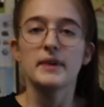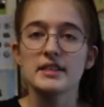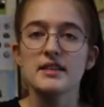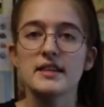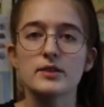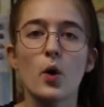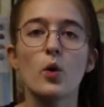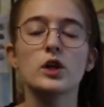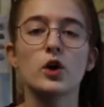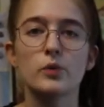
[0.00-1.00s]
Because of this
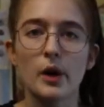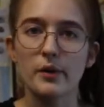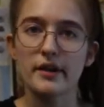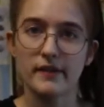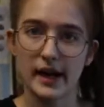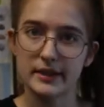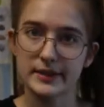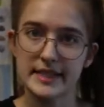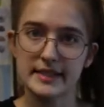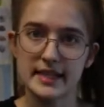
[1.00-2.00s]
whole
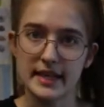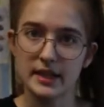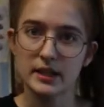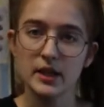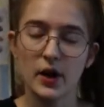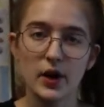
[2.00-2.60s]
coronavirus thing,